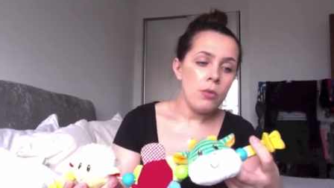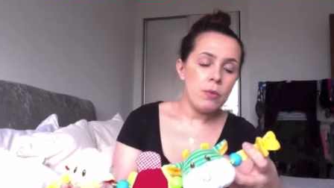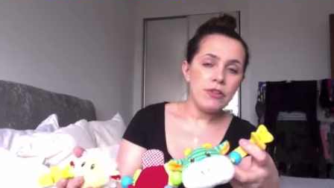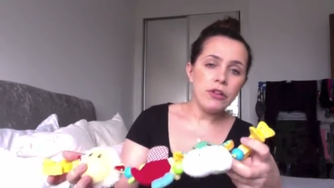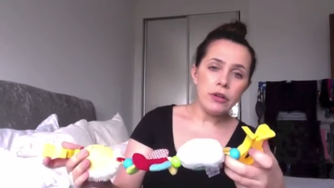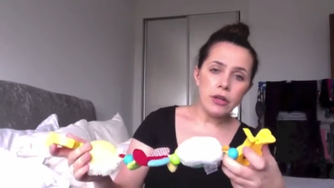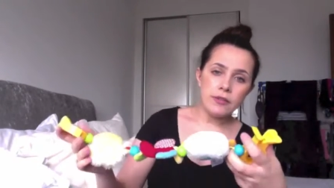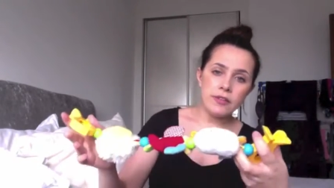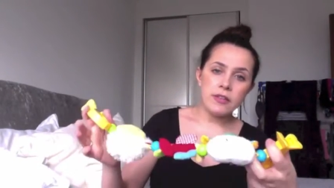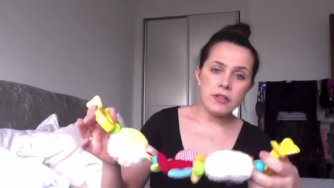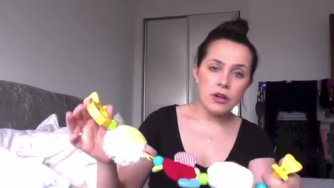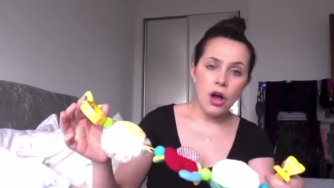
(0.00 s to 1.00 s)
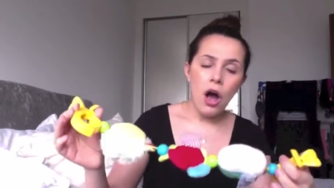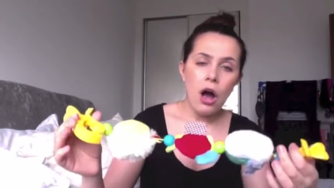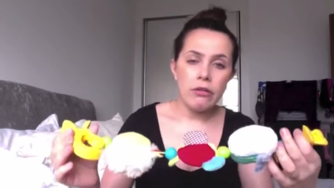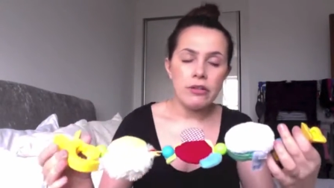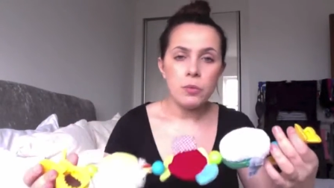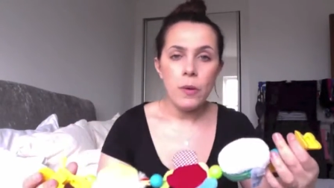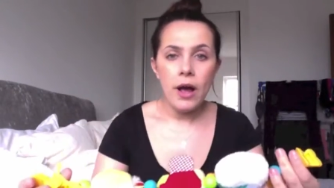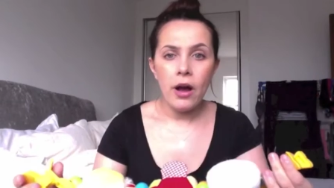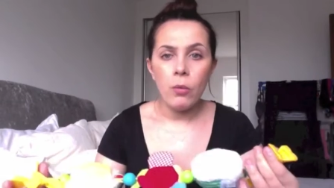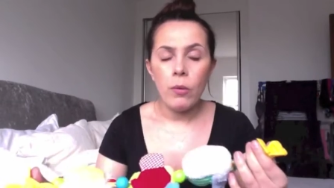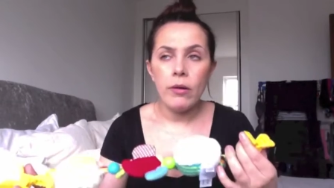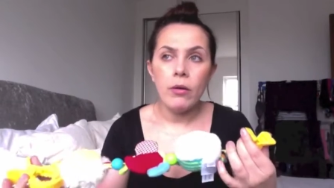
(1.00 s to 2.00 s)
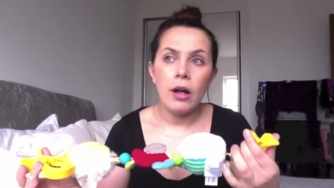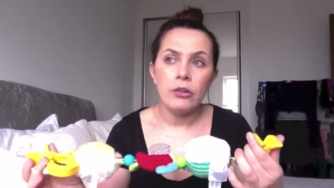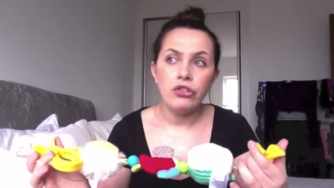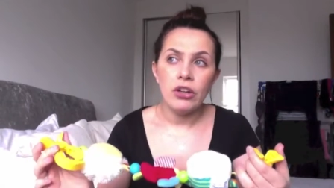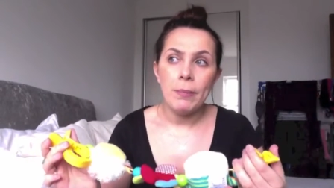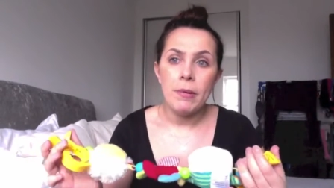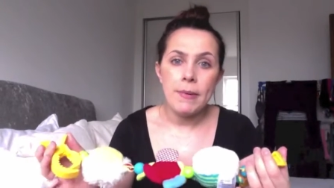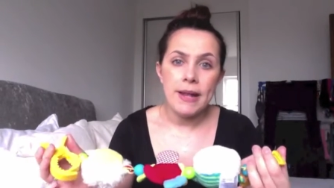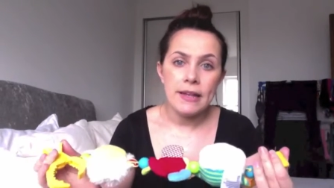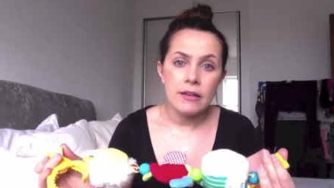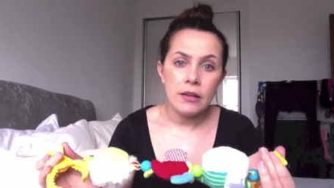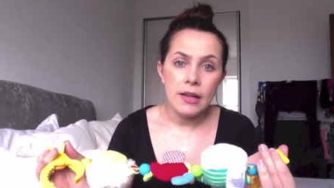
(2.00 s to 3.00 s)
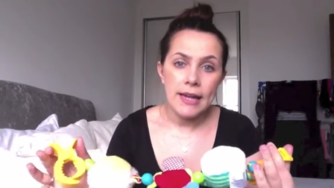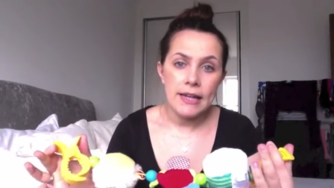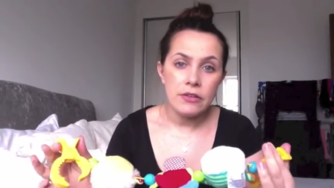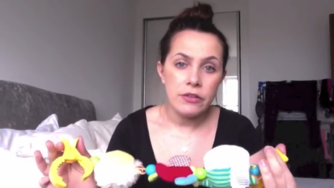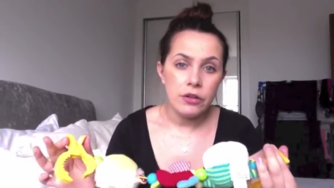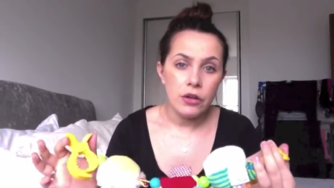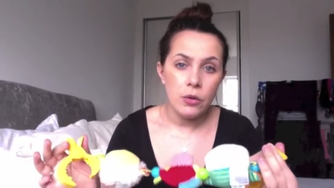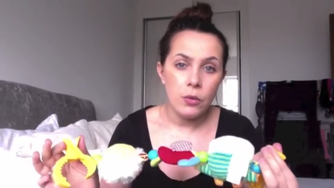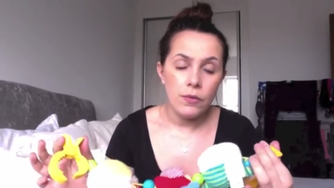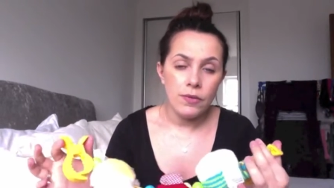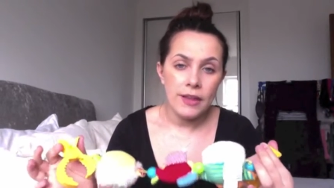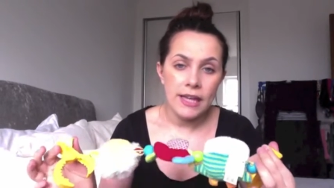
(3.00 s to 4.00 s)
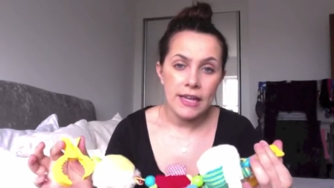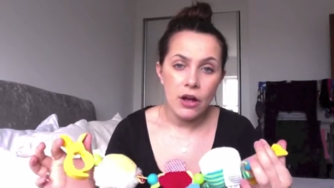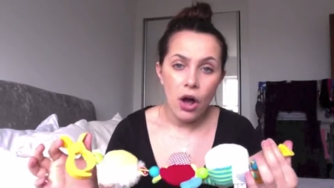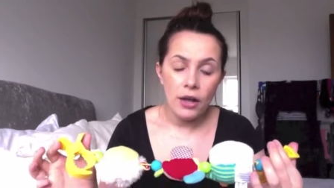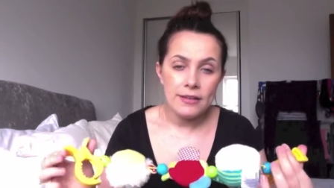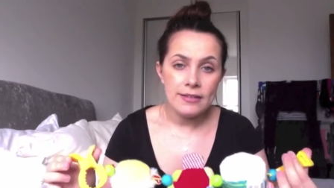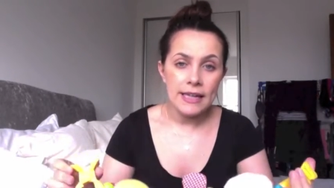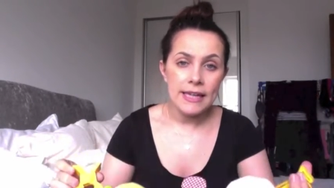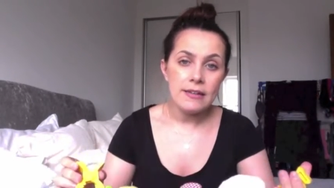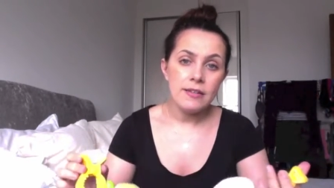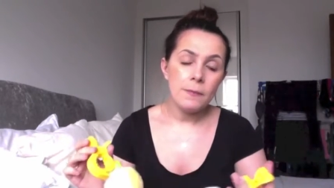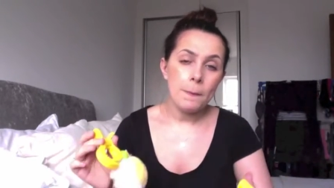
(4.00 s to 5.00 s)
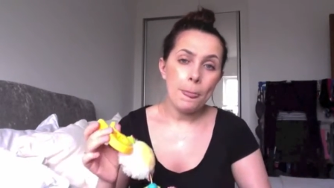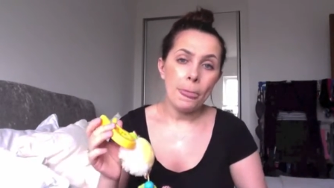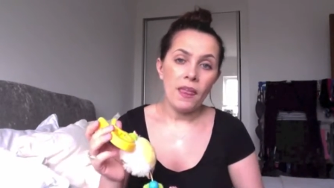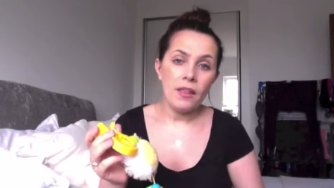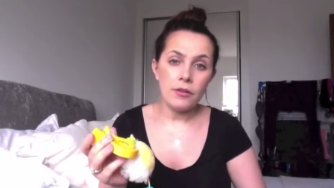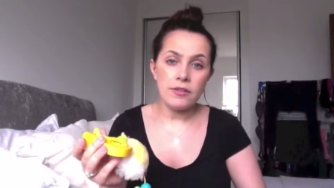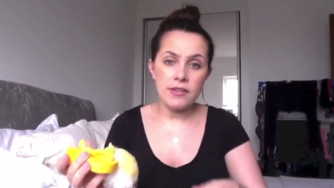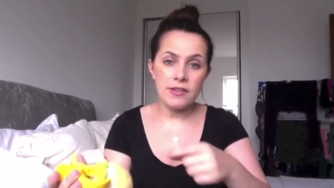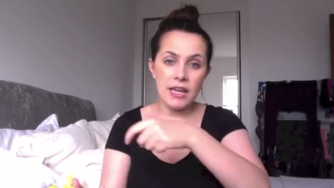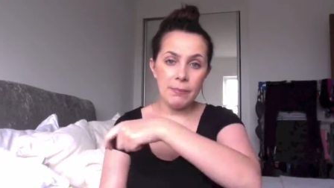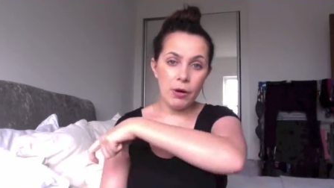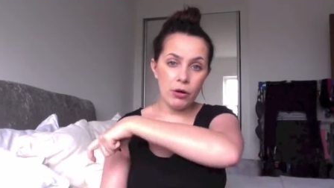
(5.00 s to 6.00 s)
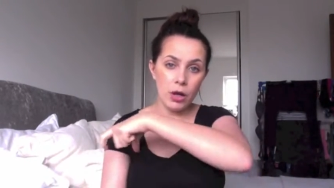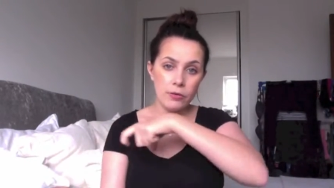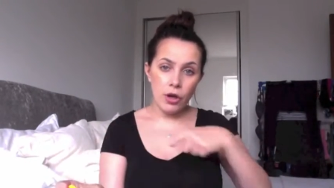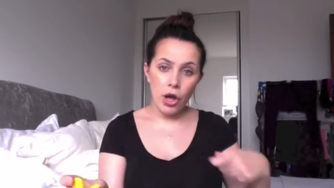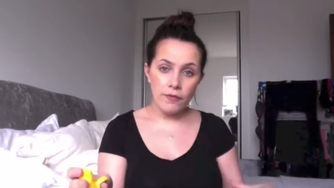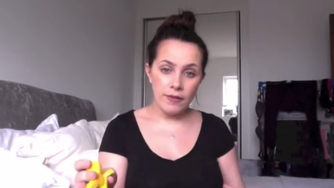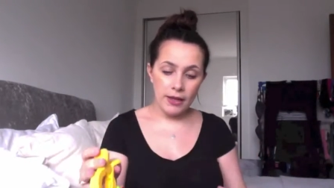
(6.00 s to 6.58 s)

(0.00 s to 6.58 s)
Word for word: We do use this in the car as well when I strap him in into the car seat because the seatbelt goes over